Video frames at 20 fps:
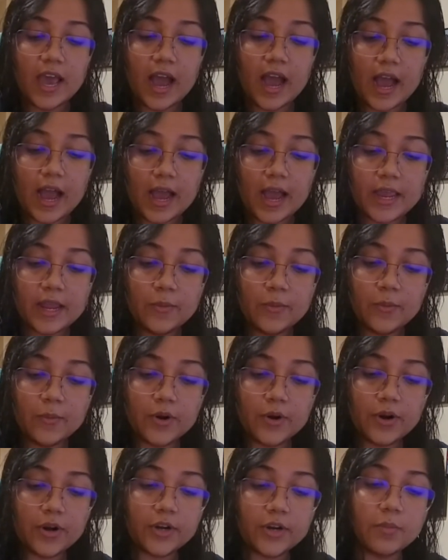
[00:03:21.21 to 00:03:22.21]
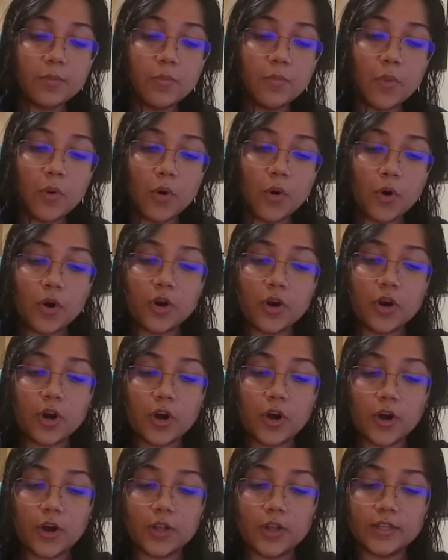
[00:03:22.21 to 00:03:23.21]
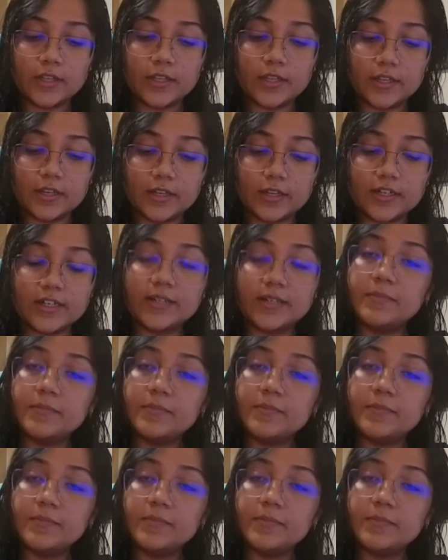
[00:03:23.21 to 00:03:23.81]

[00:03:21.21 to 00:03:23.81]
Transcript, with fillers: I work more on the